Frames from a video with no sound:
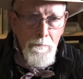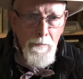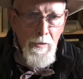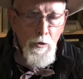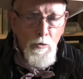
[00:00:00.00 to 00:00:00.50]

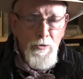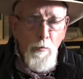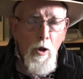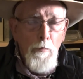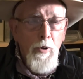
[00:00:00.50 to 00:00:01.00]
In no
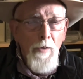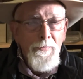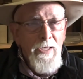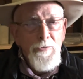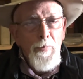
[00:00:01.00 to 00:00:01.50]
small part,
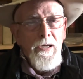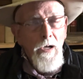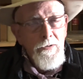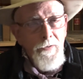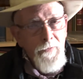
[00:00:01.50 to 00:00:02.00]
that's
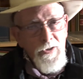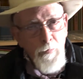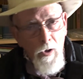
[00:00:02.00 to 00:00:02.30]
because of the Small